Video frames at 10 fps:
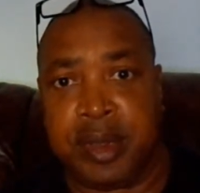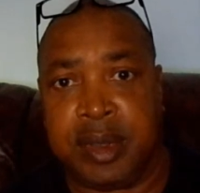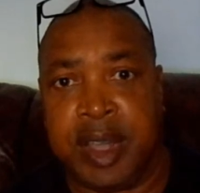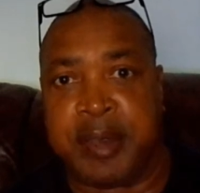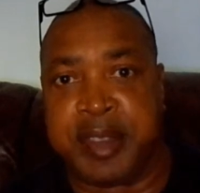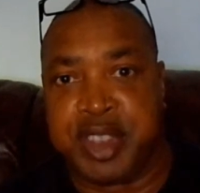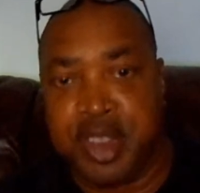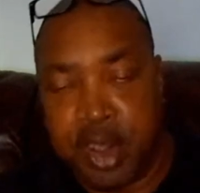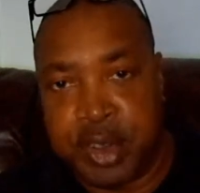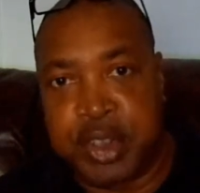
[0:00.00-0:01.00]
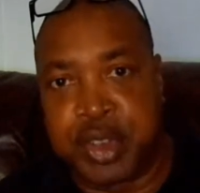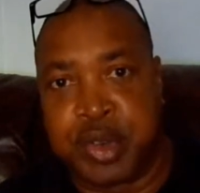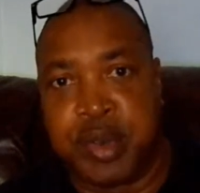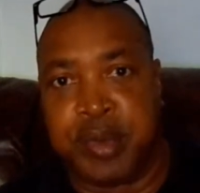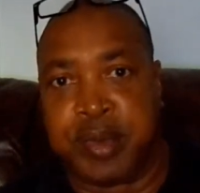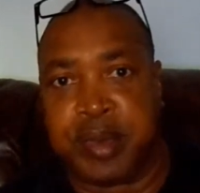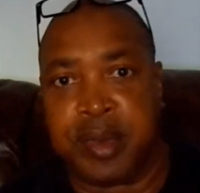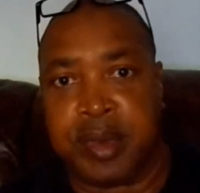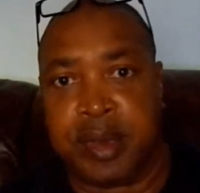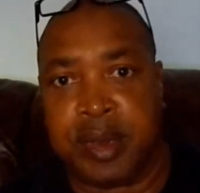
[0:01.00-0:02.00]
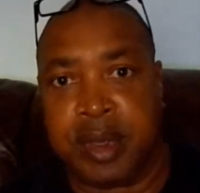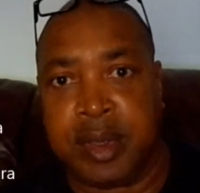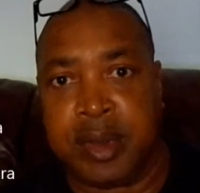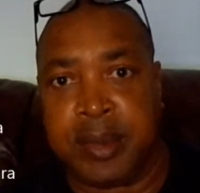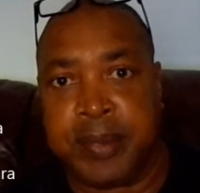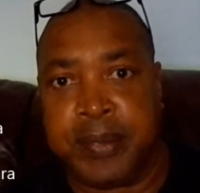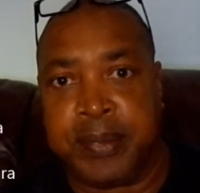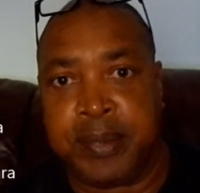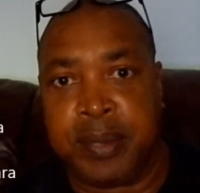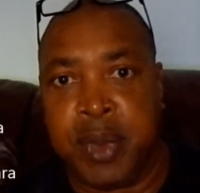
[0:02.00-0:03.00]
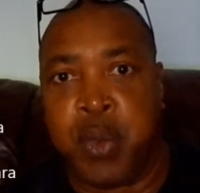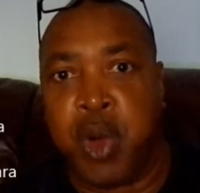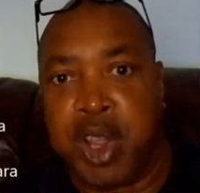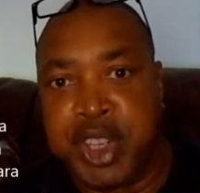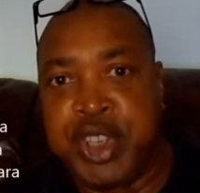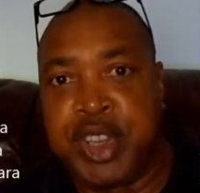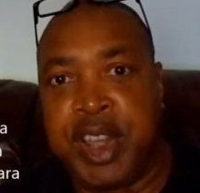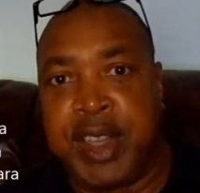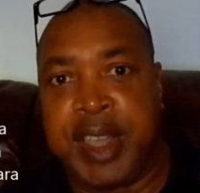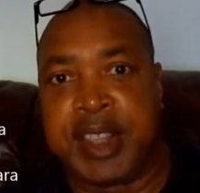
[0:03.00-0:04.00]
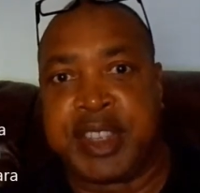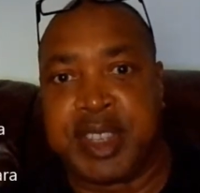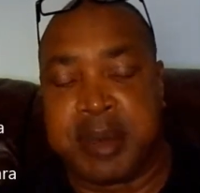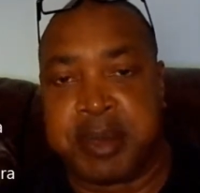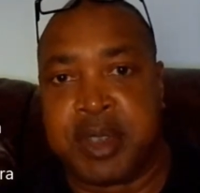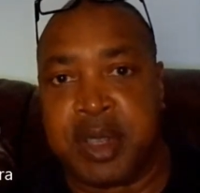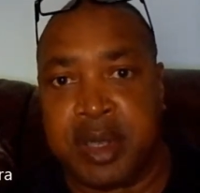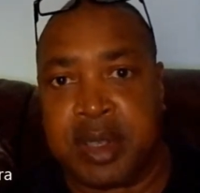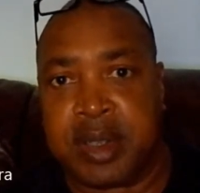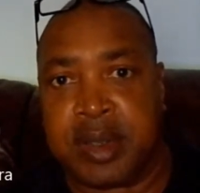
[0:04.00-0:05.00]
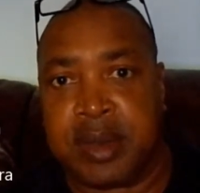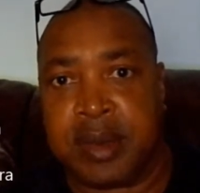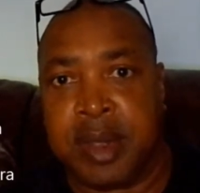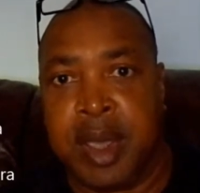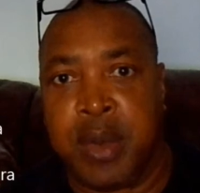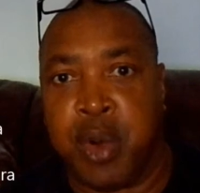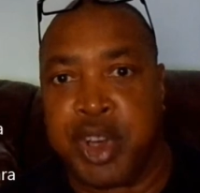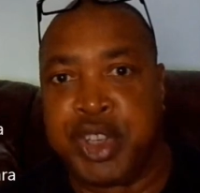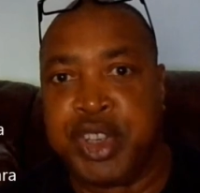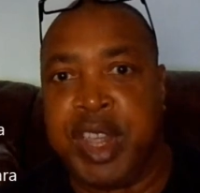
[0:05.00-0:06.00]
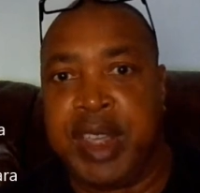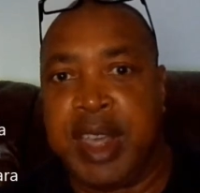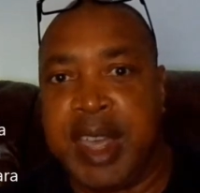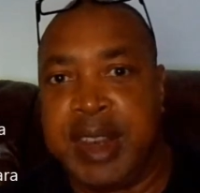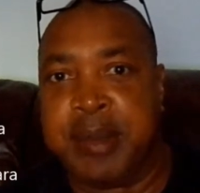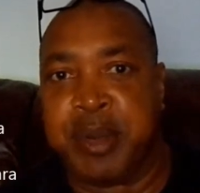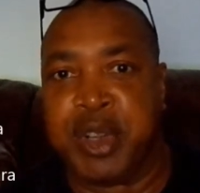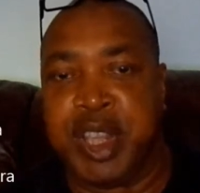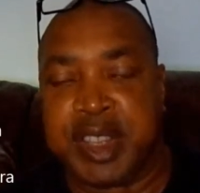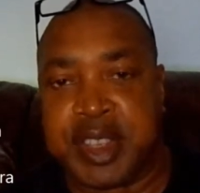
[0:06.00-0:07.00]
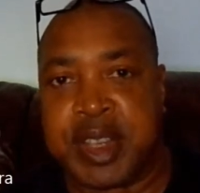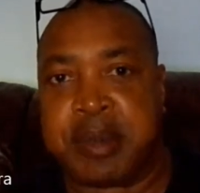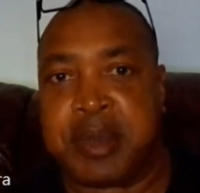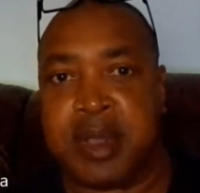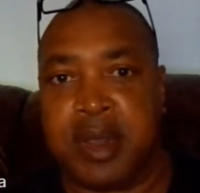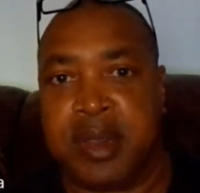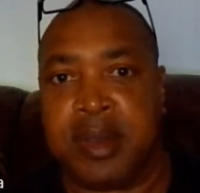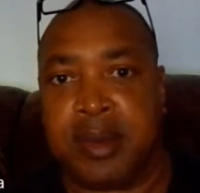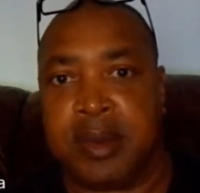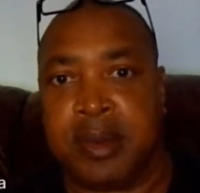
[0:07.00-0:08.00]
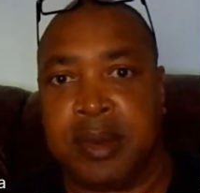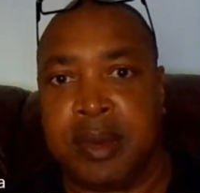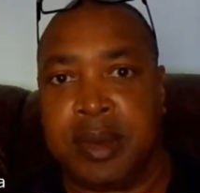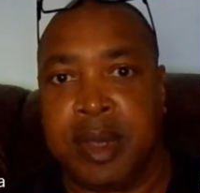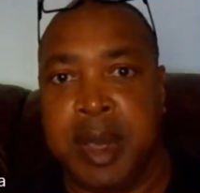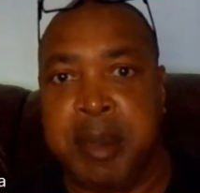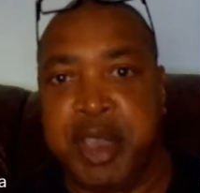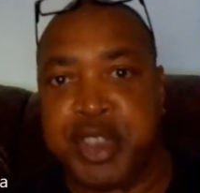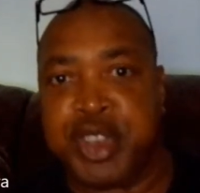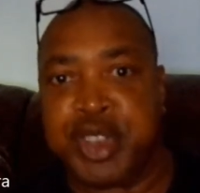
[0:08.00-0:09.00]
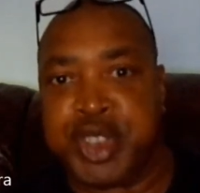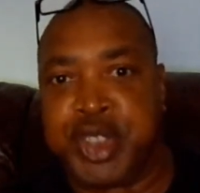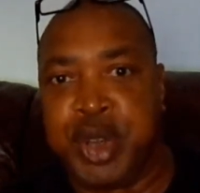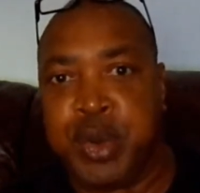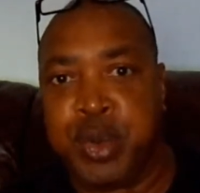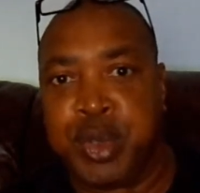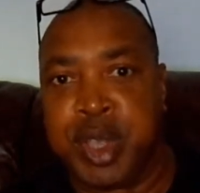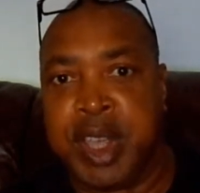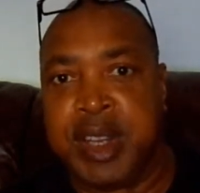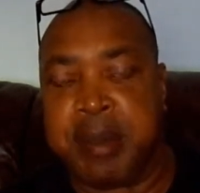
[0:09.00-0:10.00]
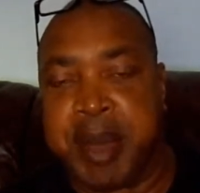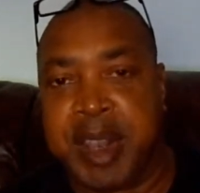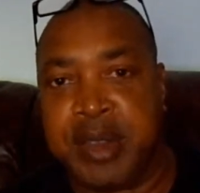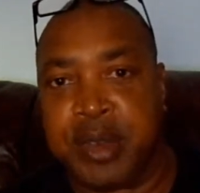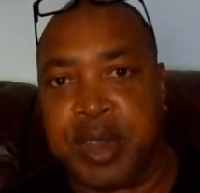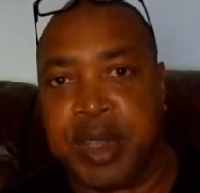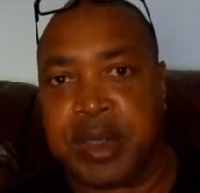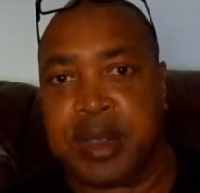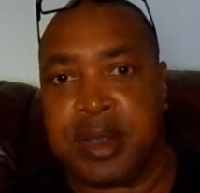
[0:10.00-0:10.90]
if it's not the truth, why should I accept it? Why should anybody accept it? Because your souls depend on it.